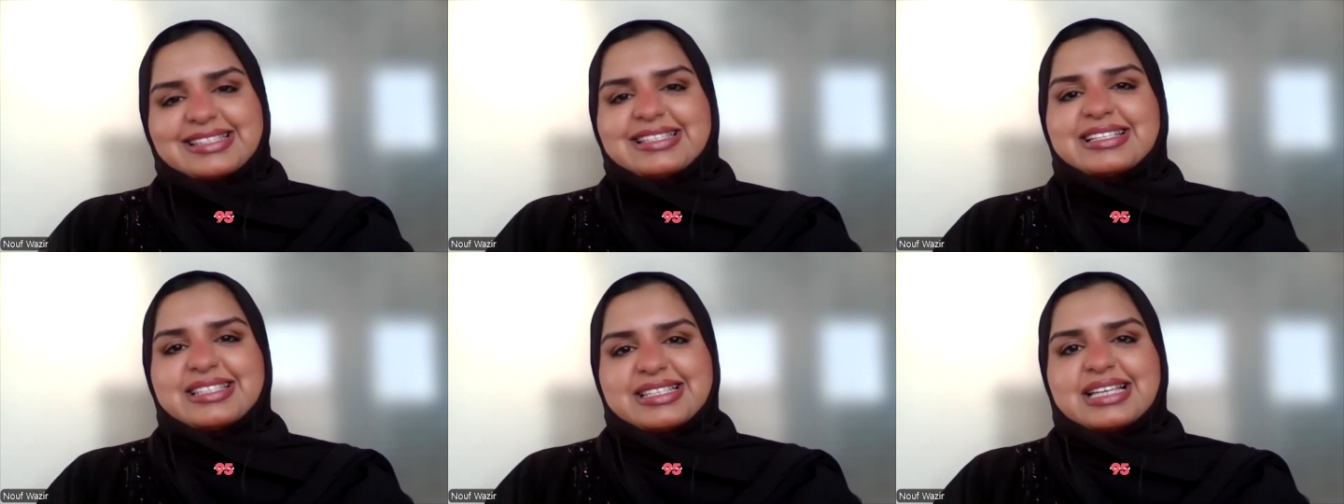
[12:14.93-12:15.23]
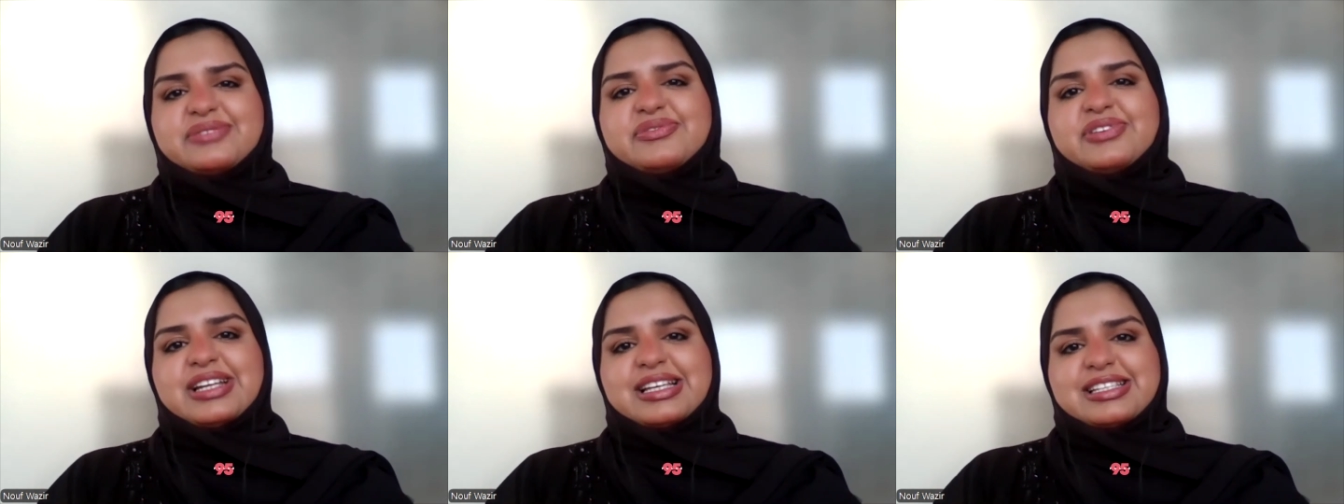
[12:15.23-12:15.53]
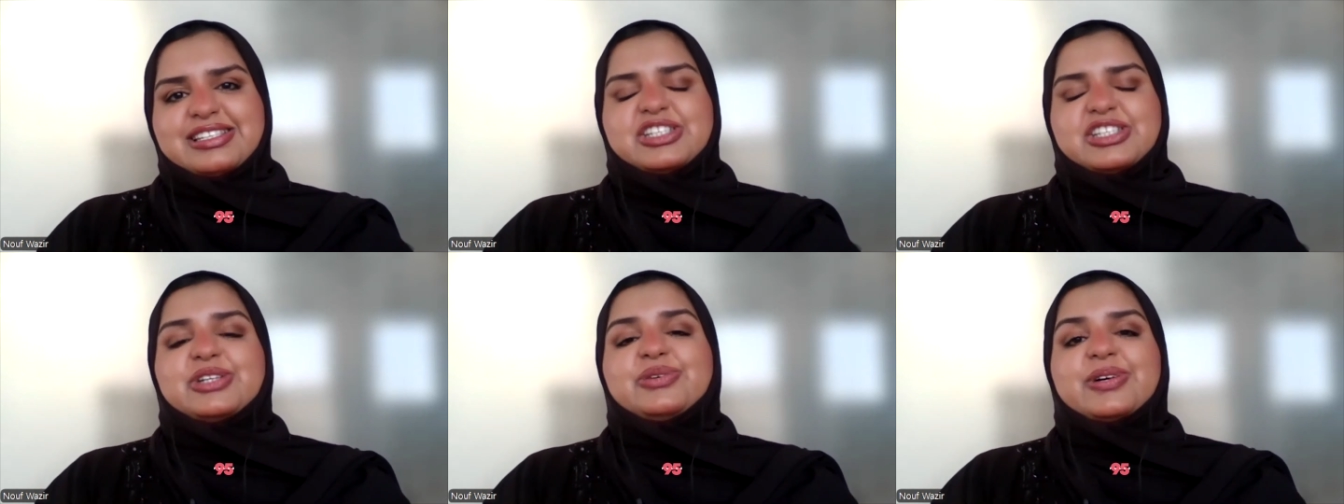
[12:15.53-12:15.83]
as successful
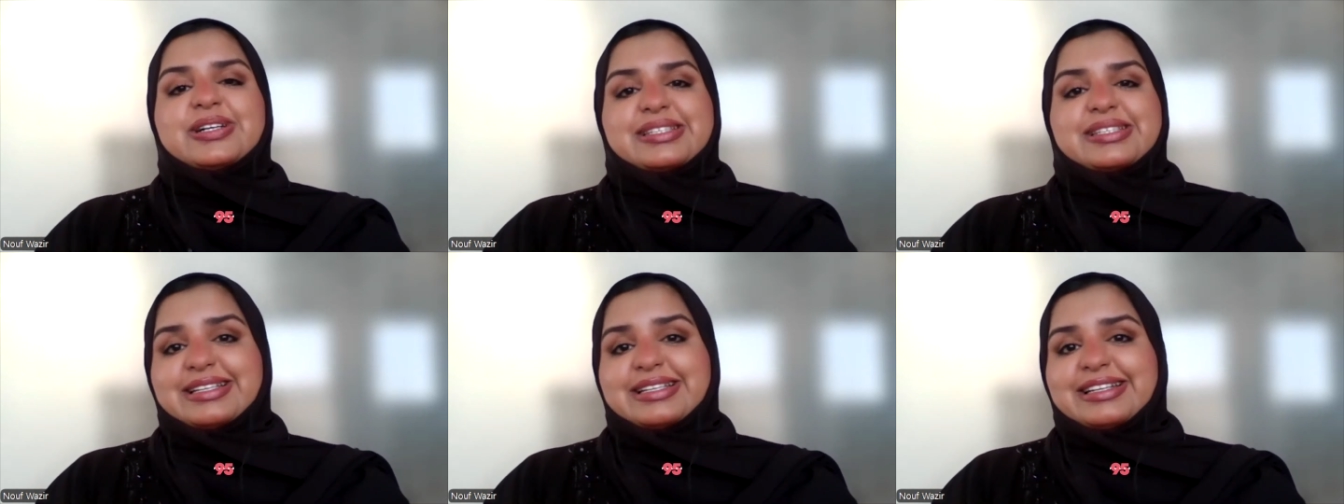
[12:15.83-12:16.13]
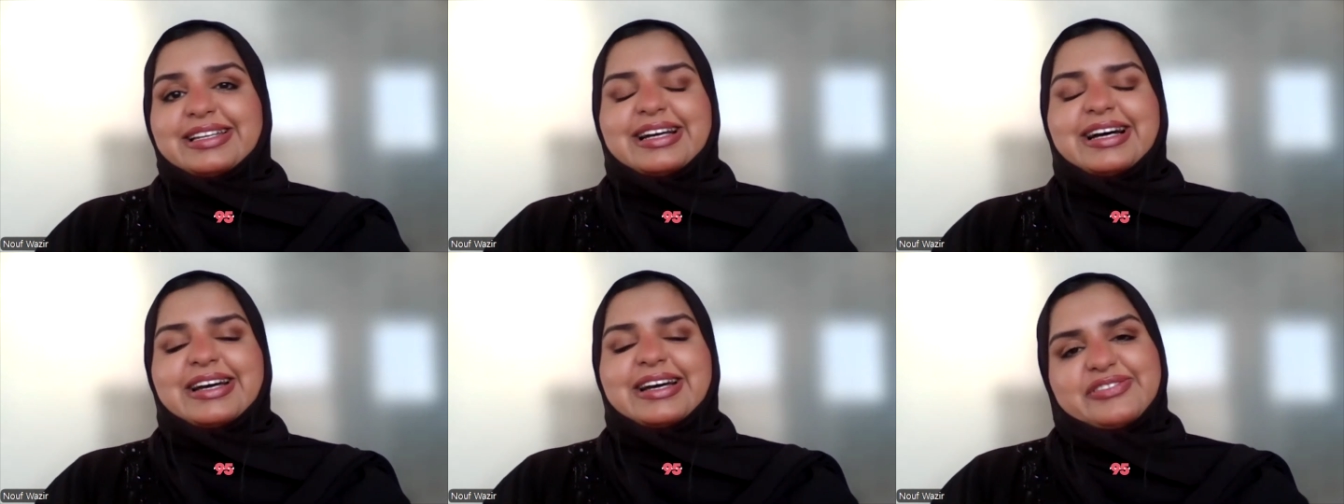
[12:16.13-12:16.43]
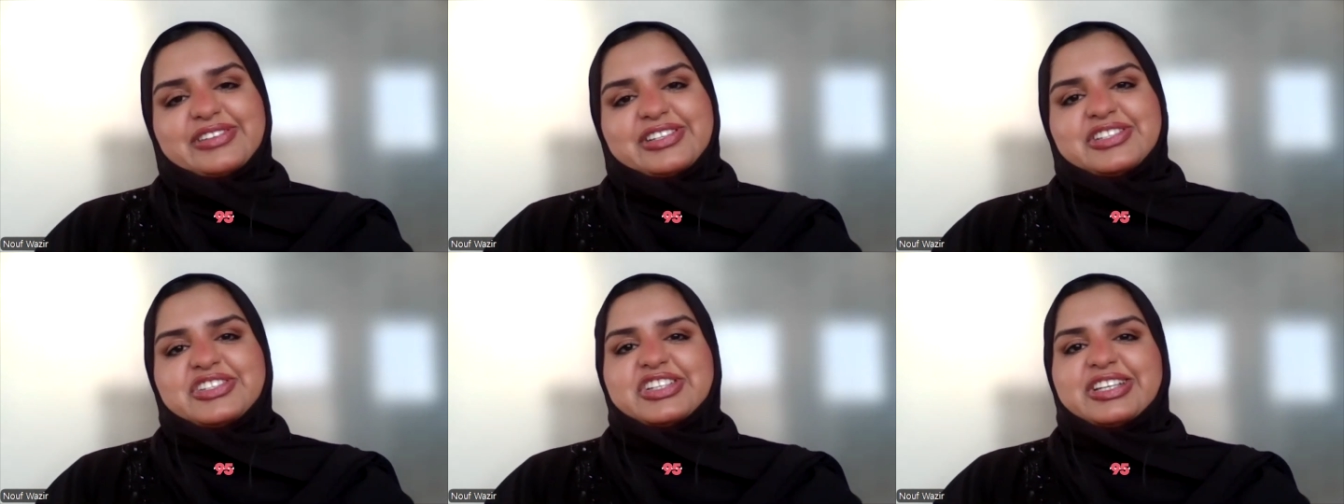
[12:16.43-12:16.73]
as she was in
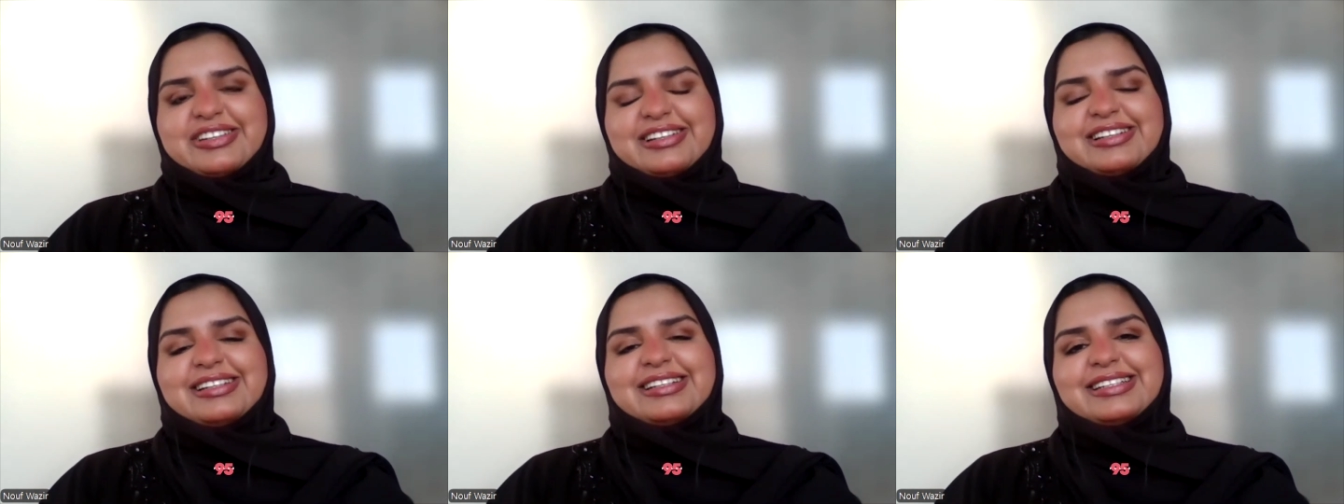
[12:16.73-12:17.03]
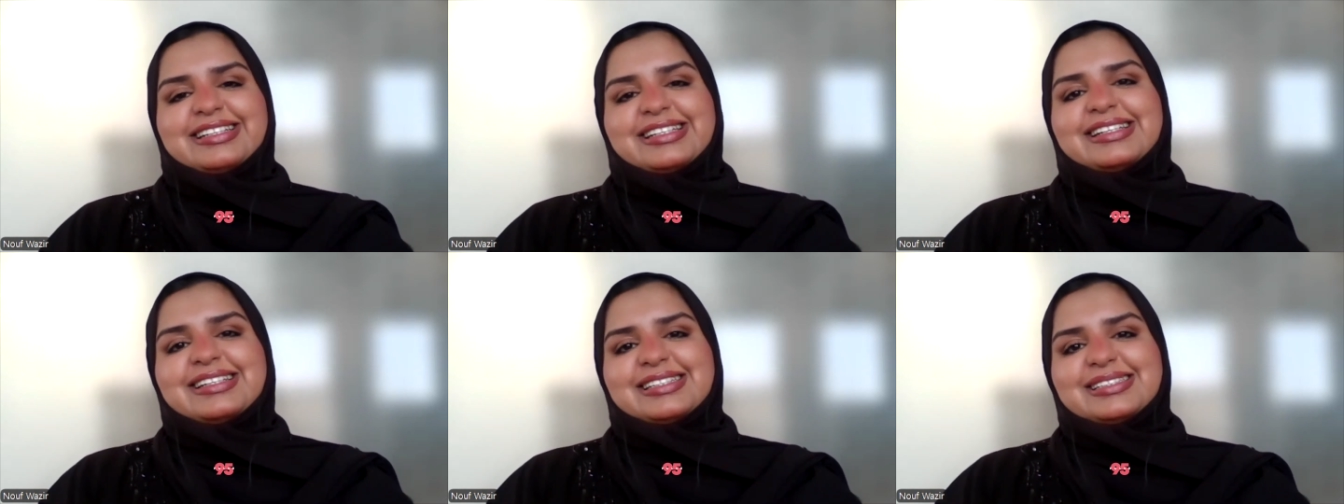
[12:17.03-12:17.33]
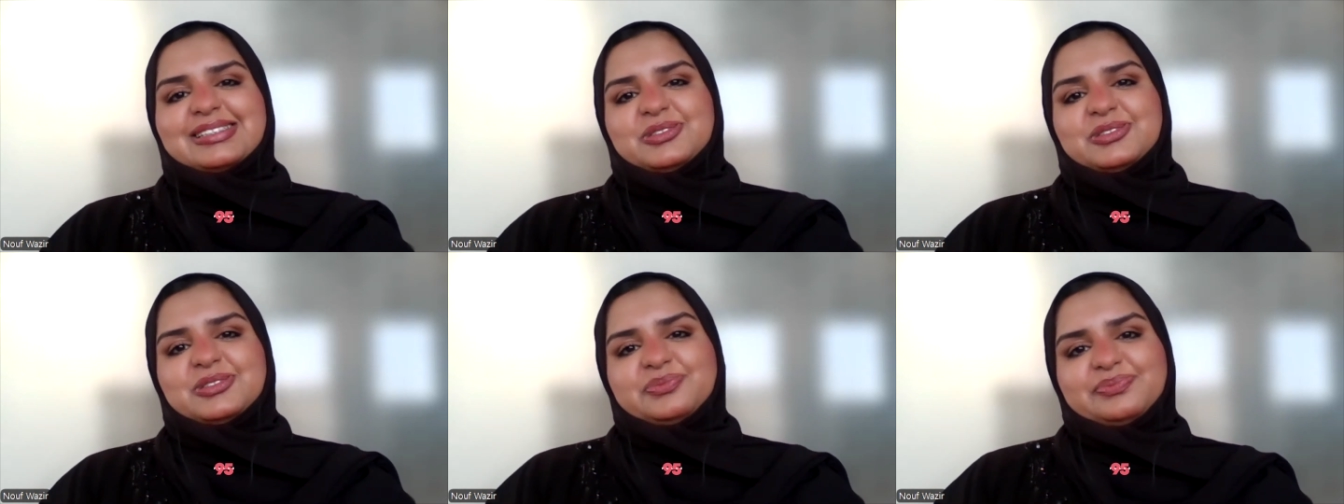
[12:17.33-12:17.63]
life in general.
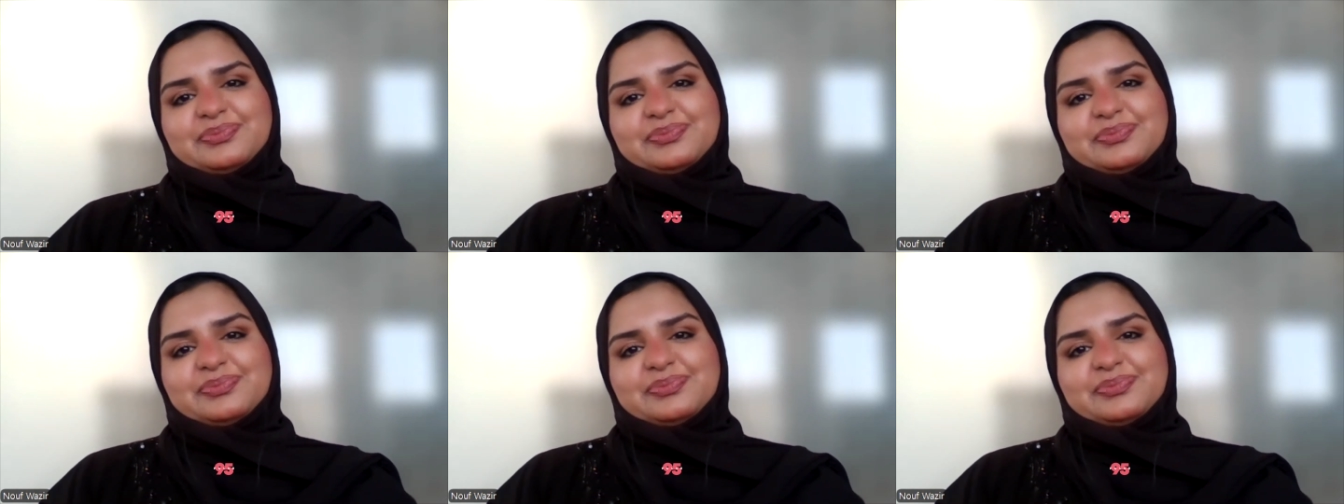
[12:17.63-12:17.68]
Mm.